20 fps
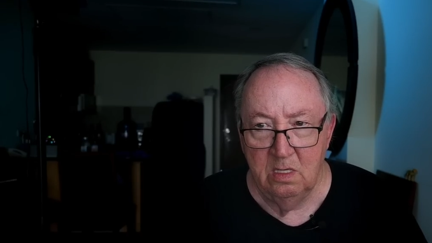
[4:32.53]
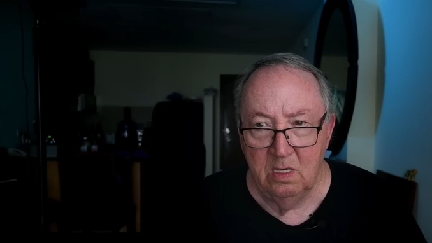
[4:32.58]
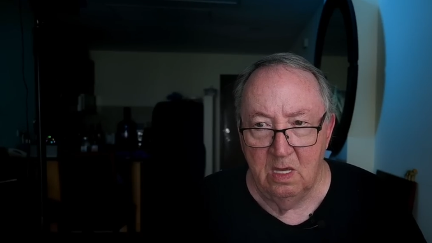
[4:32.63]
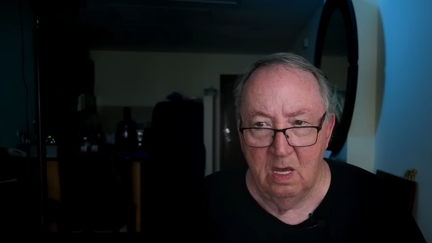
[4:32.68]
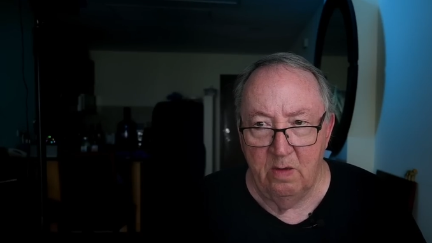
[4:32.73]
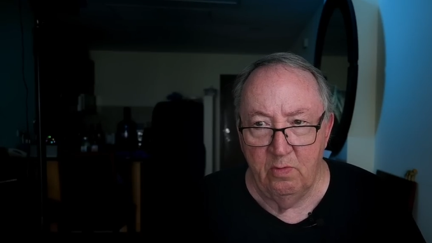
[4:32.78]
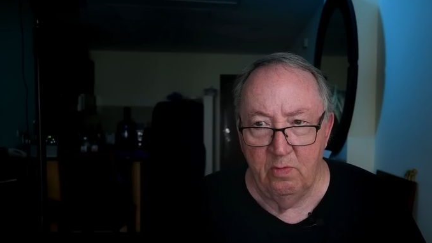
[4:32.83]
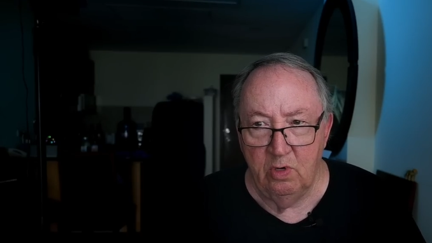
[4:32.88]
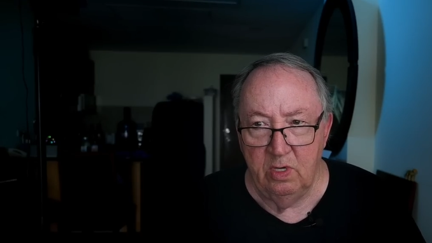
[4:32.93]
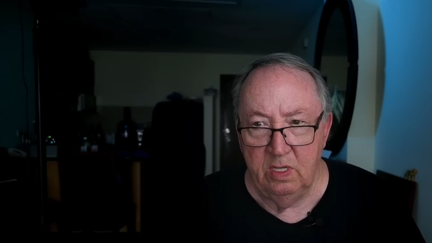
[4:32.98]

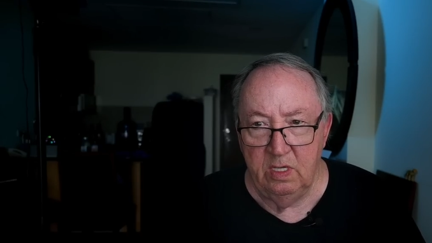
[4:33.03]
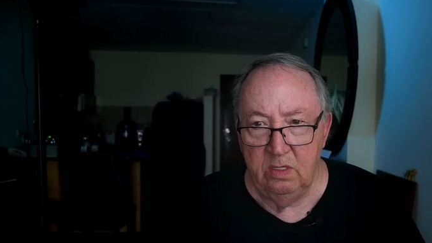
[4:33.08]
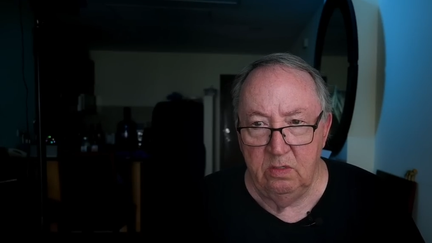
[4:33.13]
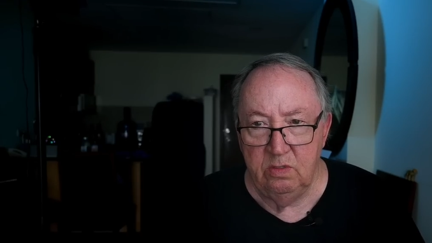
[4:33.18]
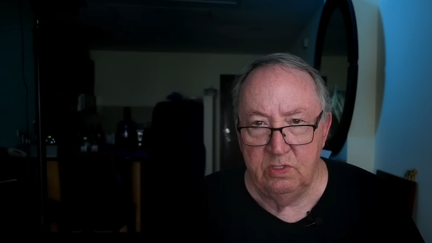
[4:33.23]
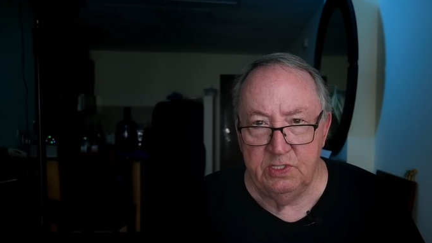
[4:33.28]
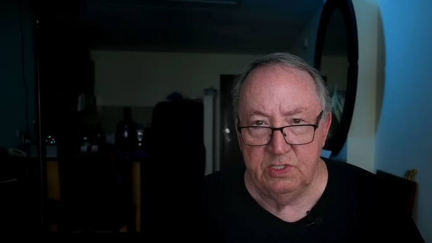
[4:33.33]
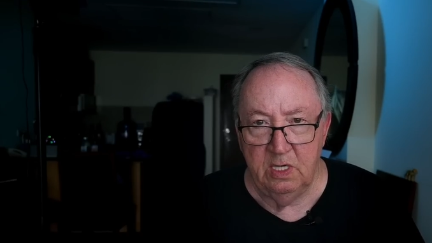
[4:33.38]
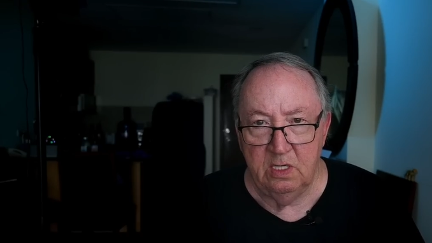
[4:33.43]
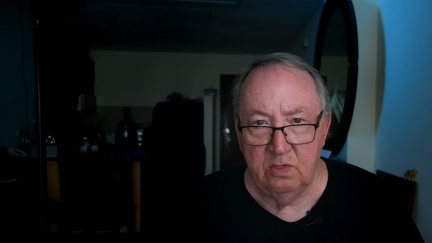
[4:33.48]
I'm only
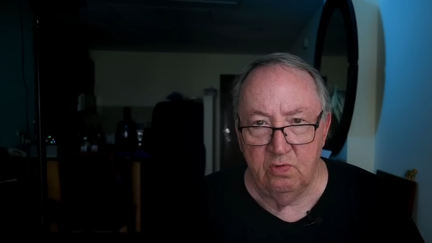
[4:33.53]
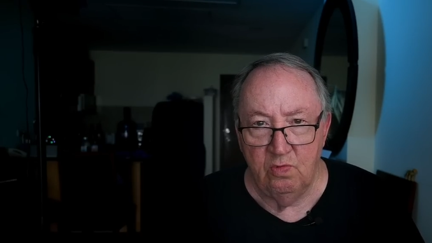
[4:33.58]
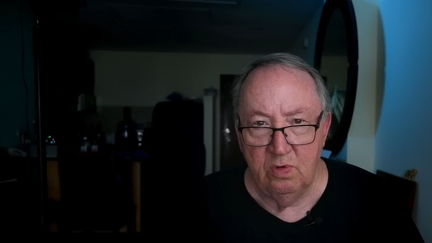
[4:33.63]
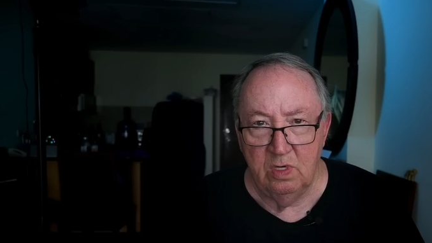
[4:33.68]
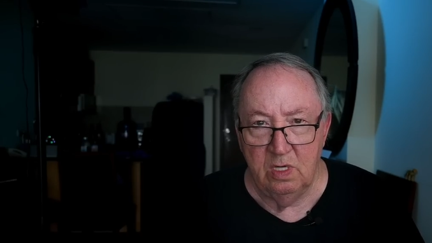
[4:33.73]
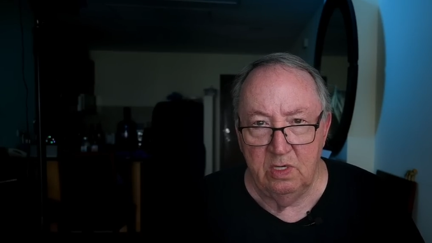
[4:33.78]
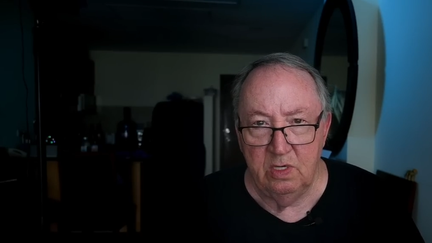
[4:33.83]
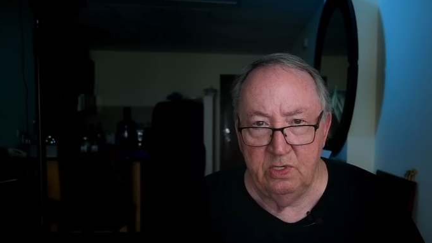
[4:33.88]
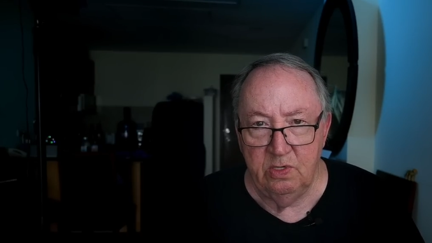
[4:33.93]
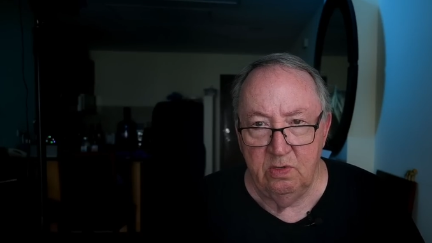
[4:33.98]

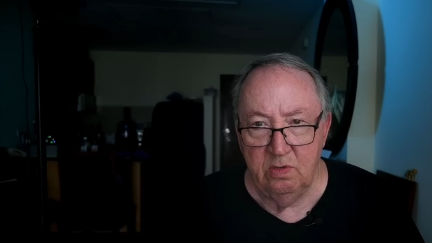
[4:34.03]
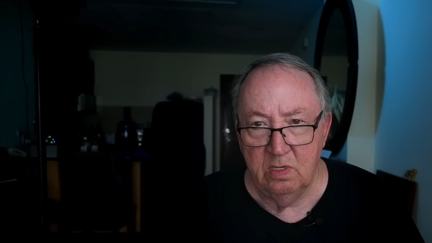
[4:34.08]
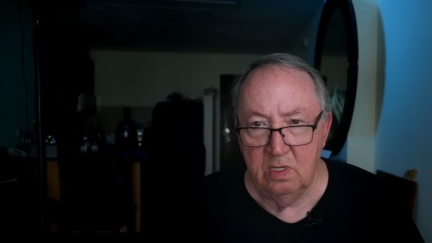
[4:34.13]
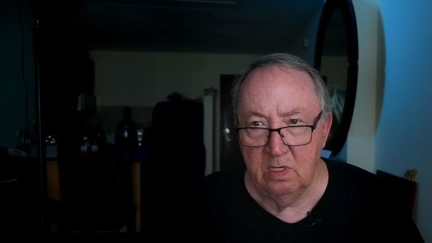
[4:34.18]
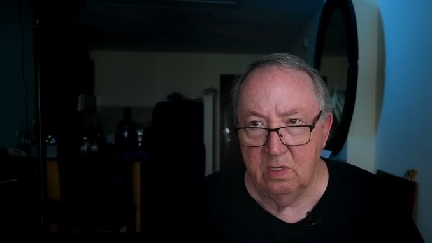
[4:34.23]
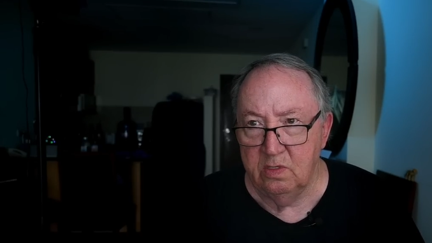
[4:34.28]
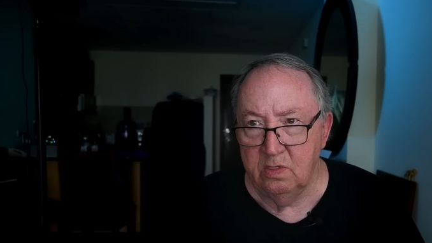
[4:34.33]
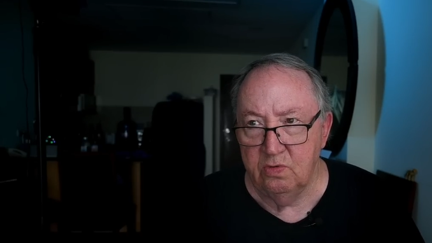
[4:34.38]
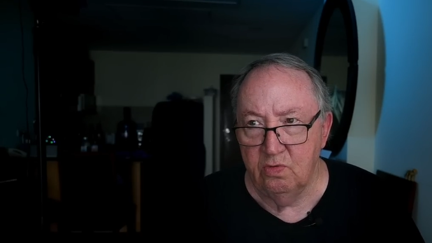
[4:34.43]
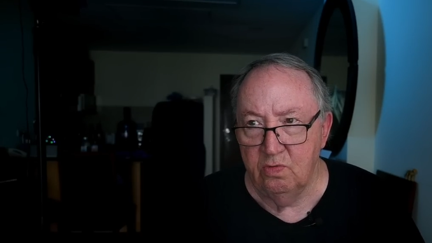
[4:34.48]
6'1",
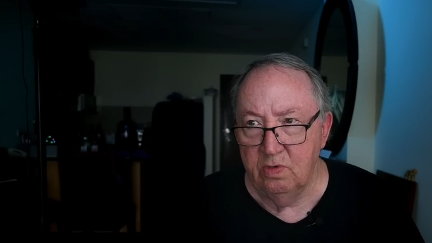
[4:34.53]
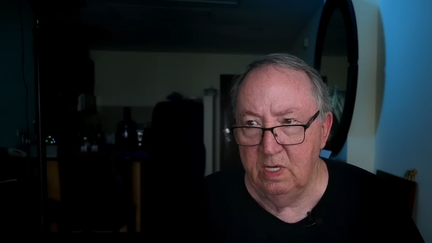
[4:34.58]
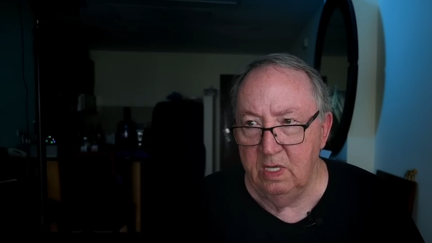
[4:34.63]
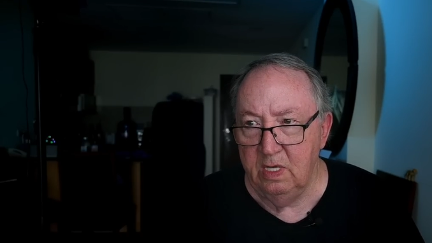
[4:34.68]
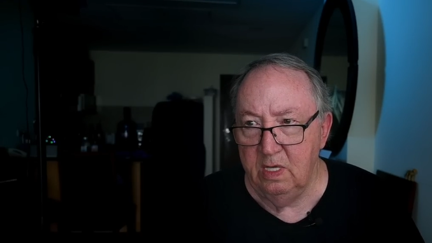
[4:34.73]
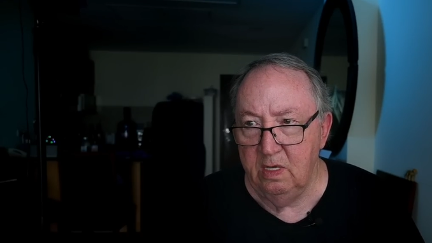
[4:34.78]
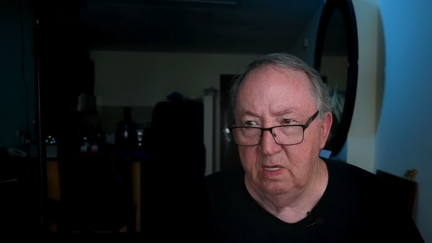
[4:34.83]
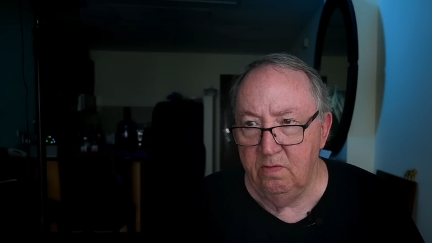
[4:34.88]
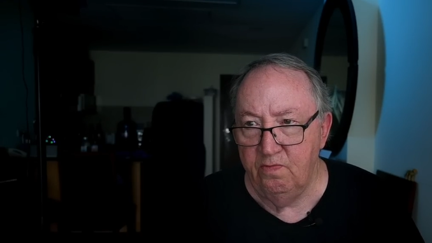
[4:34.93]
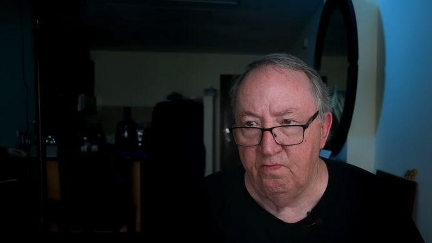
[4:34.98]

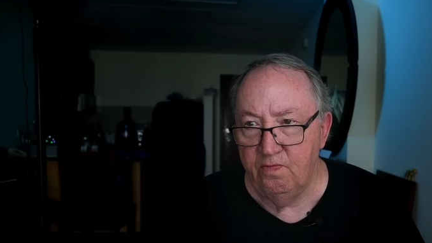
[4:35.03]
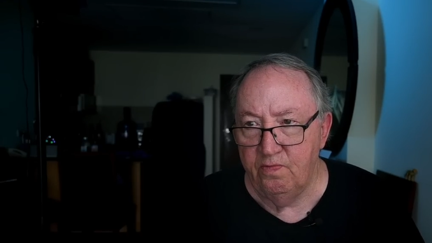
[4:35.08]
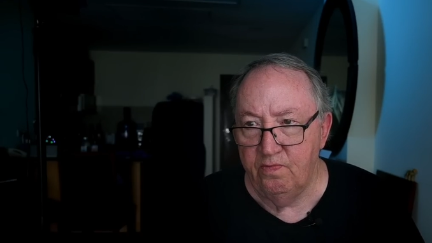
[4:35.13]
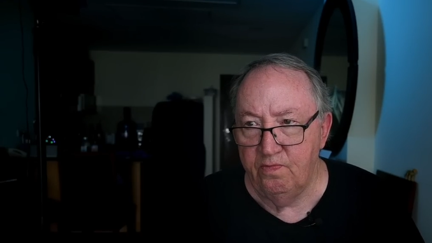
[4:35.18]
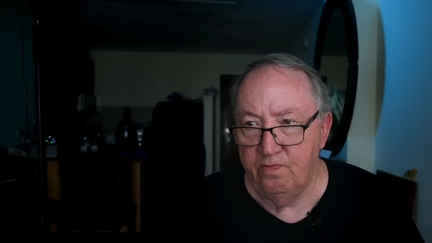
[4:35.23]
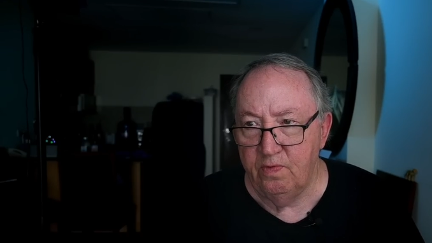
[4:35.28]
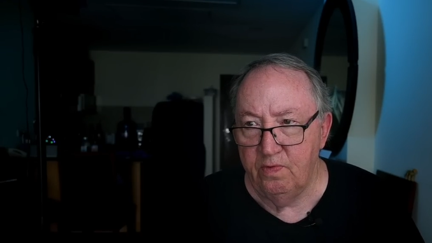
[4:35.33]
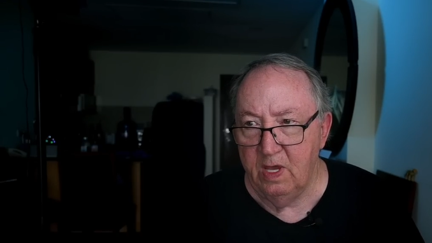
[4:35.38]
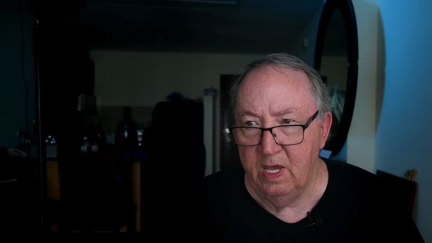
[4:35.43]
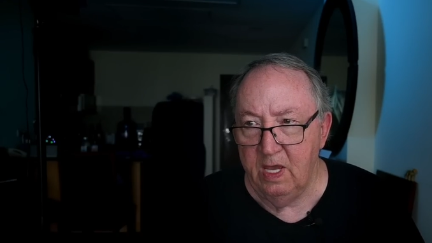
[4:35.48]

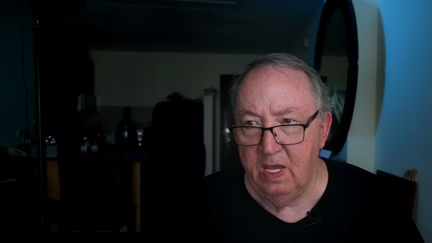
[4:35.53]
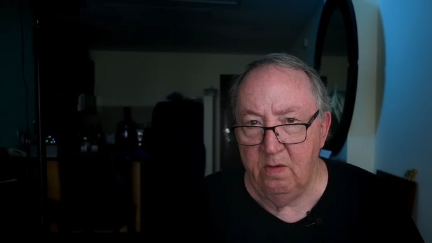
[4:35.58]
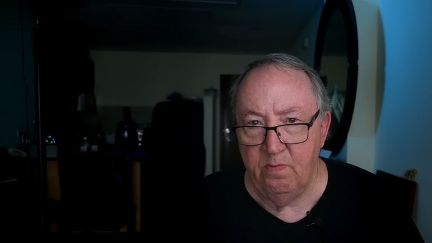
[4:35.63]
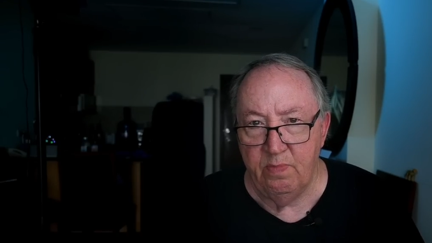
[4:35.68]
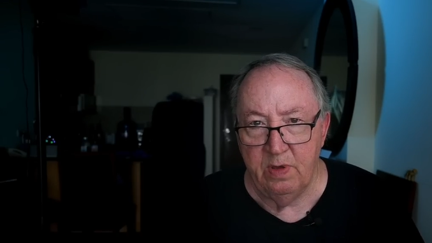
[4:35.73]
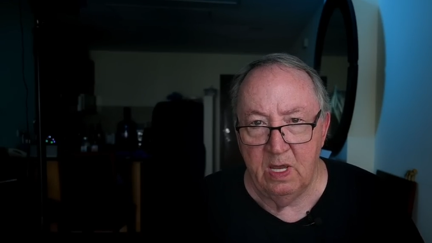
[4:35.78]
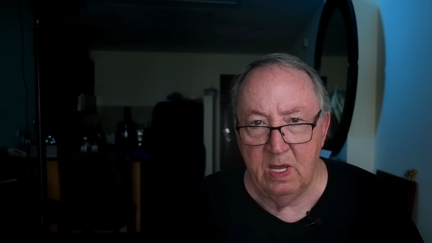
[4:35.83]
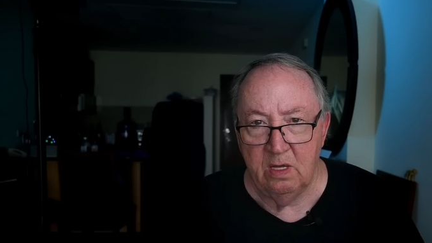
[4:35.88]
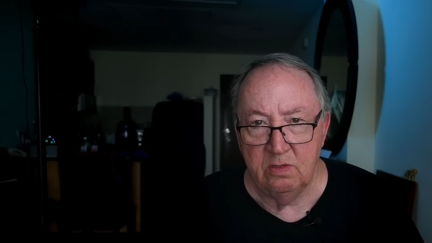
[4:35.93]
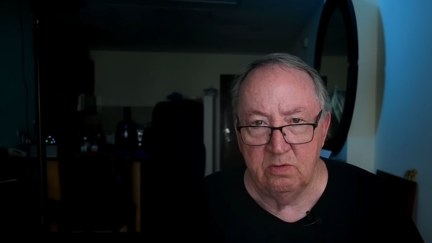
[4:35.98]
228
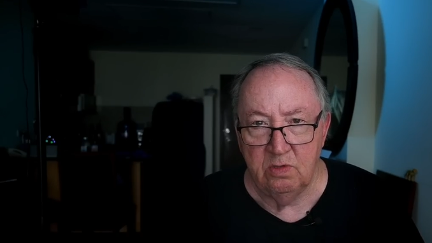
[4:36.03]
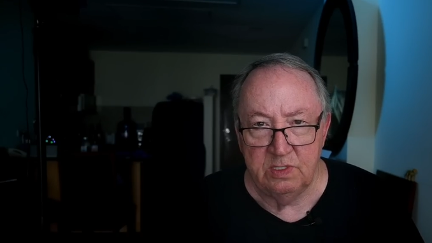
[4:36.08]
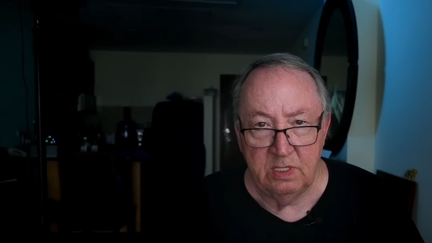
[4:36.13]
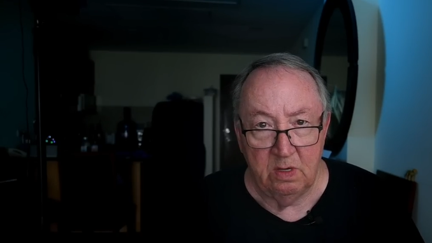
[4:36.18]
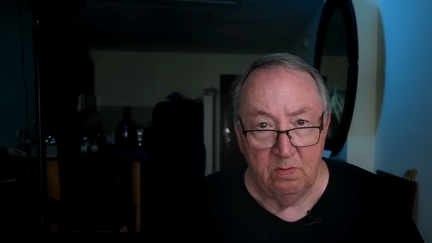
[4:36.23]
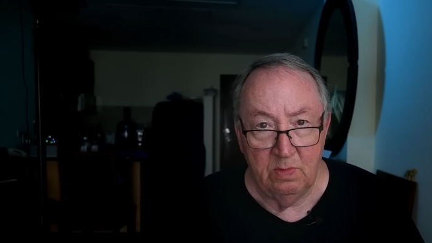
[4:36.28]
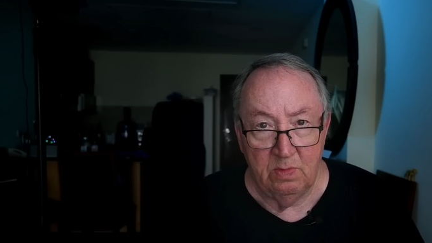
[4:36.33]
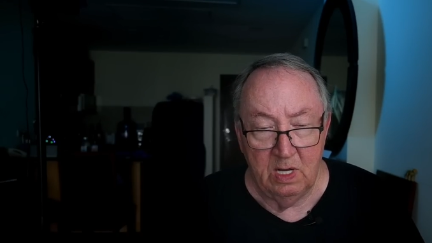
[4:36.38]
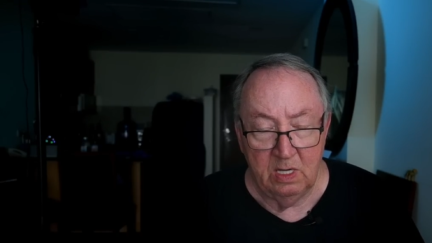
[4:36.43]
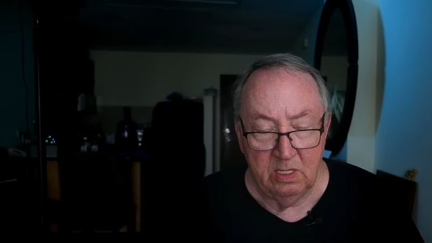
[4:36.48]
pounds or
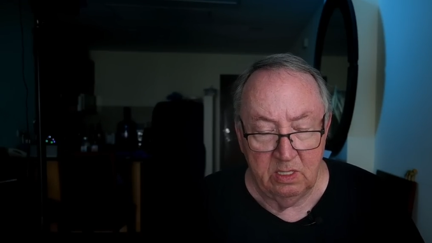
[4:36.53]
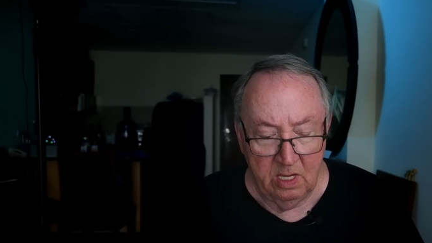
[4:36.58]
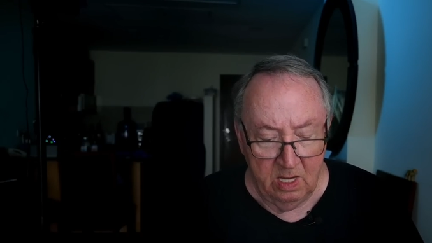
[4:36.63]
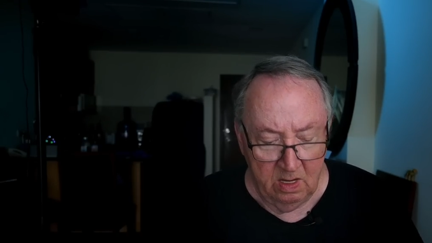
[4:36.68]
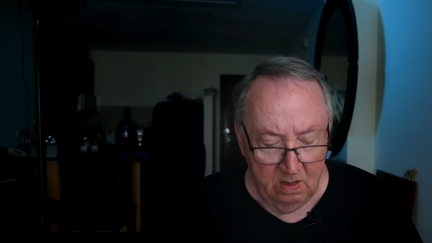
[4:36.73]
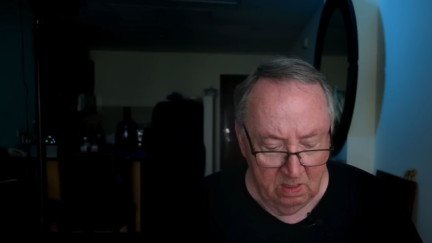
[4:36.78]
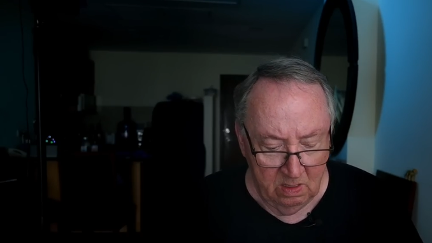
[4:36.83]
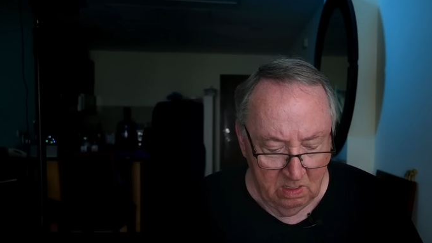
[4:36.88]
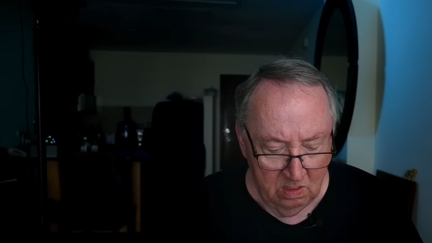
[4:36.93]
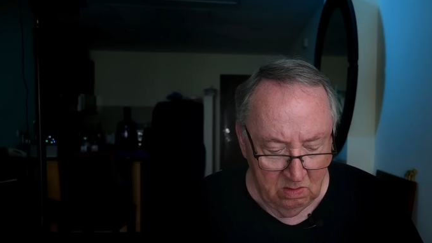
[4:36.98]
something like
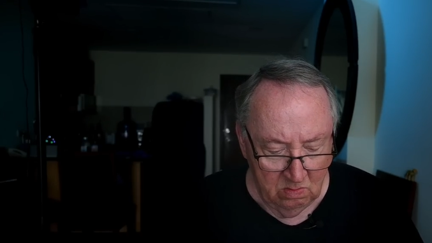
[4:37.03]
that.